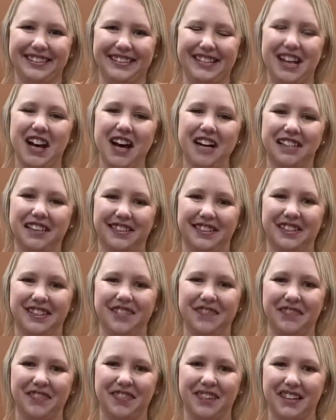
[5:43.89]

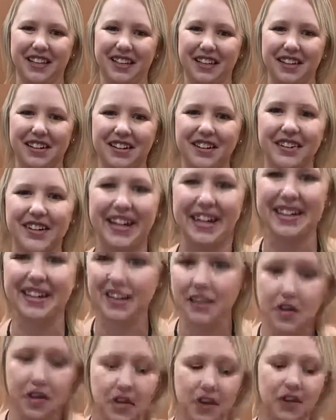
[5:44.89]
Awesome. Okay,
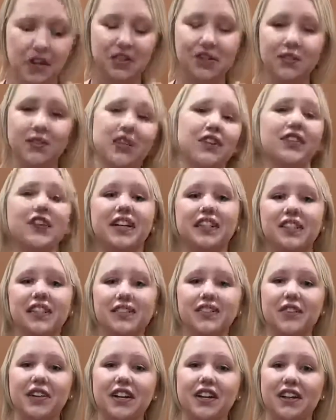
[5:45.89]
so we're going to
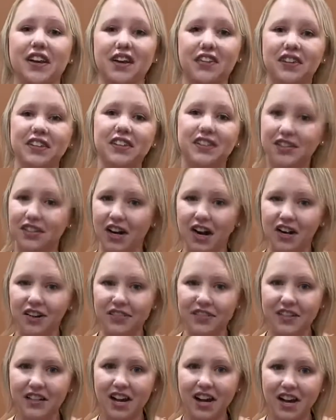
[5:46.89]
do another scarf
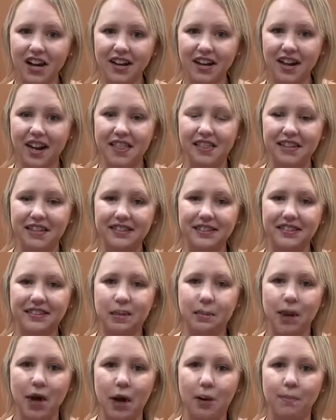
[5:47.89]
song, and this is
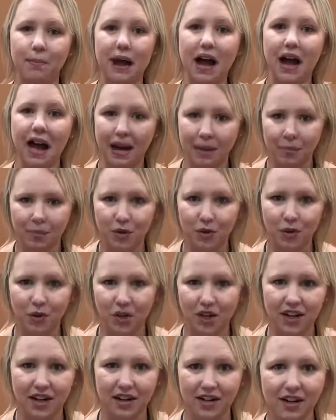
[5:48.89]
about
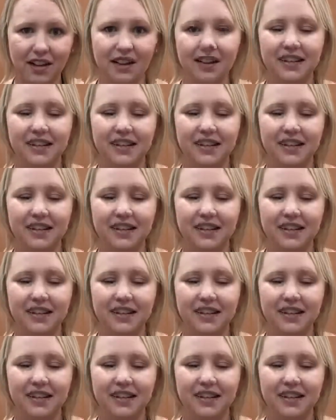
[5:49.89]
popcorn.